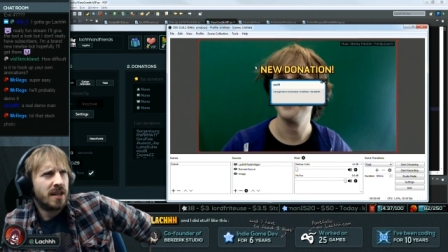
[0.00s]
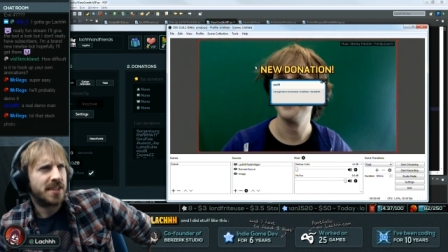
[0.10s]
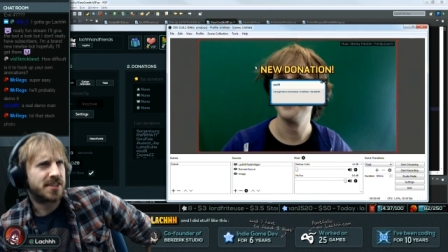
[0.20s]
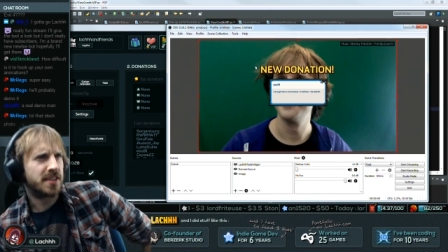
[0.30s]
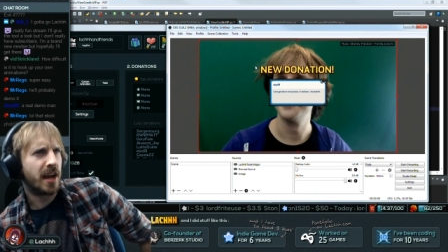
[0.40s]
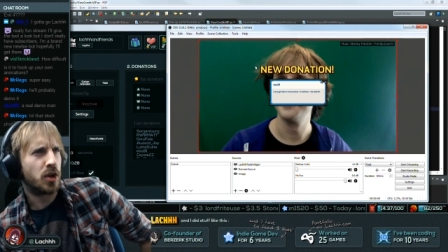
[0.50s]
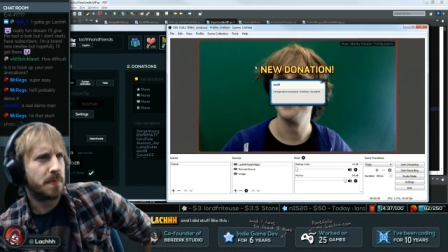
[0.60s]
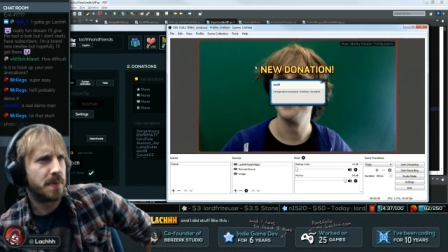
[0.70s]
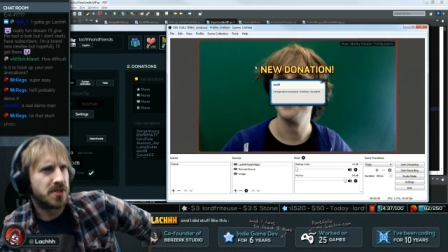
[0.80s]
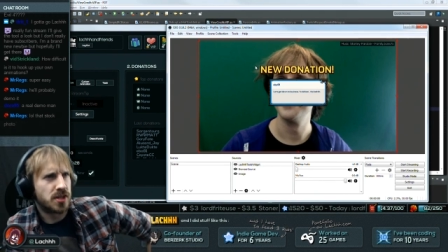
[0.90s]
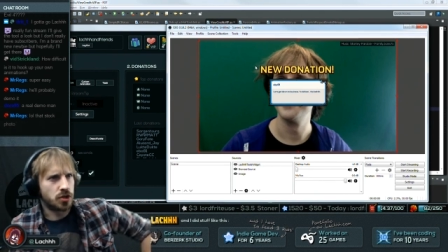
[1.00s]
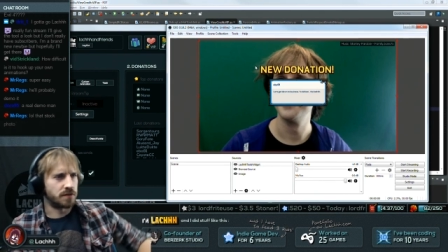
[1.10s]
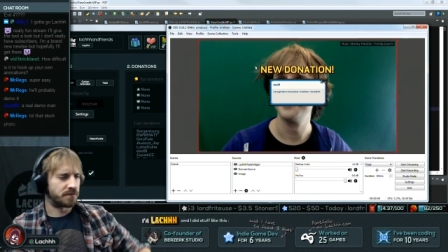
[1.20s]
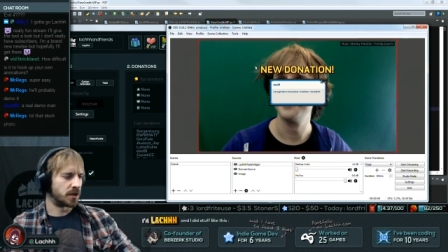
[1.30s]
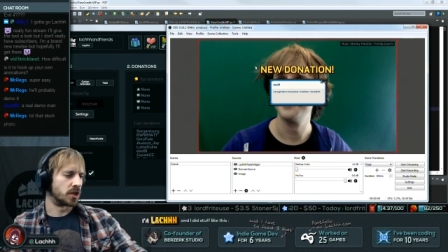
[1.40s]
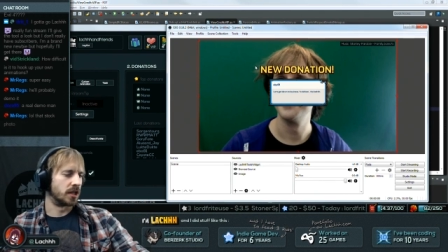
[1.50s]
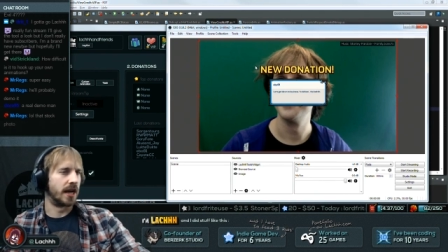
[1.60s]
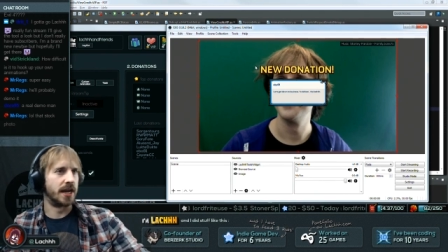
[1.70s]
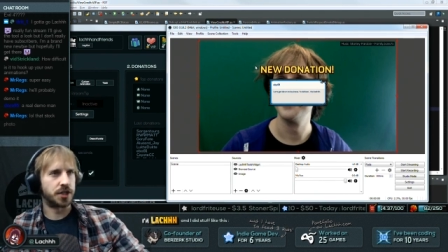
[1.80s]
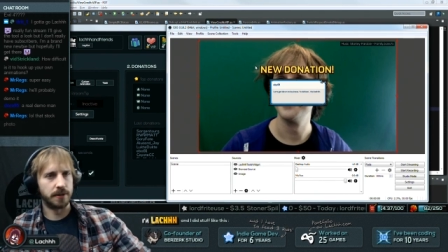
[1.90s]
Let's get down to business to defeat the
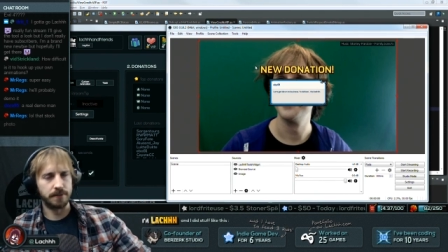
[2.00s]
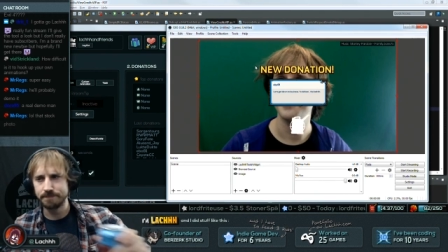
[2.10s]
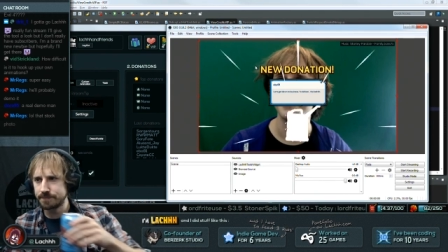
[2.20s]
Lycha.